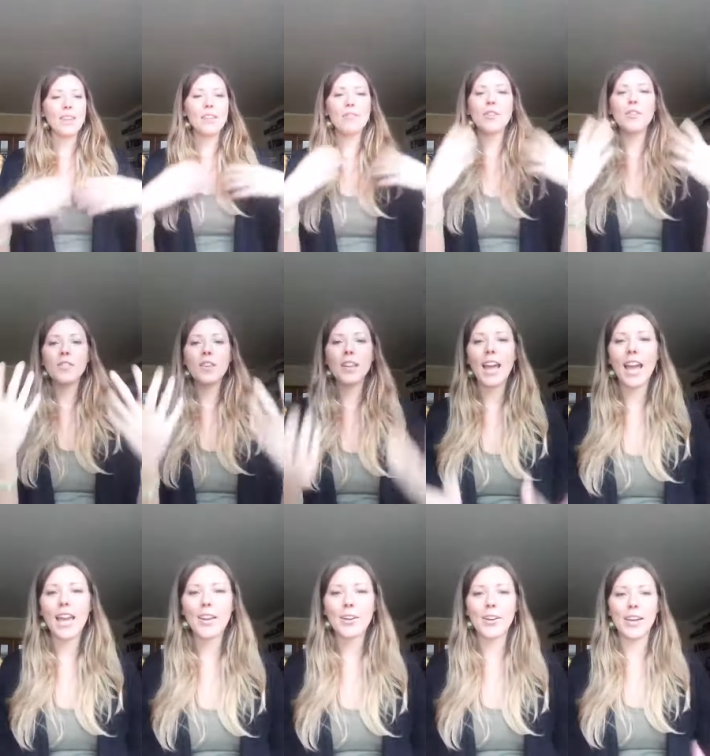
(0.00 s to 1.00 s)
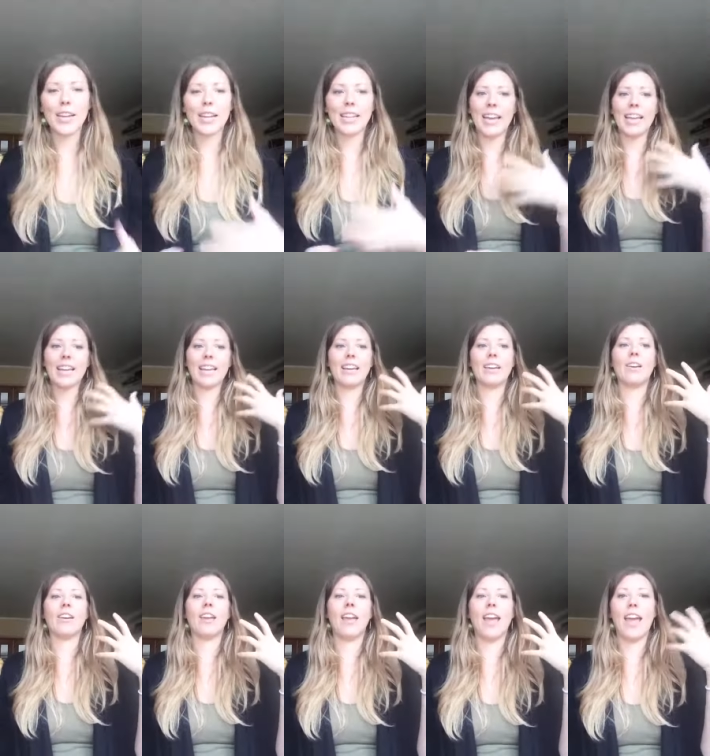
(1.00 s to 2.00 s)
if you feel angry like
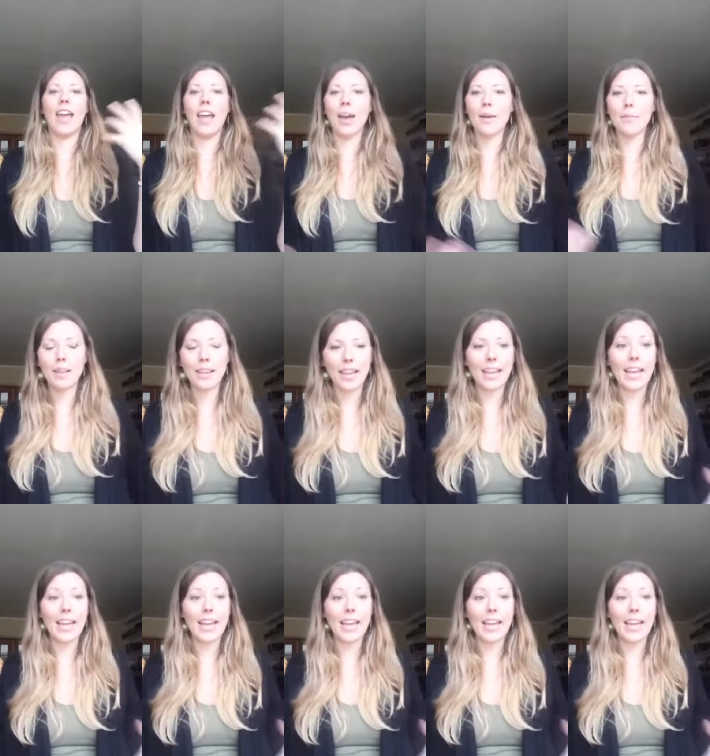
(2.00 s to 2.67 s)
am like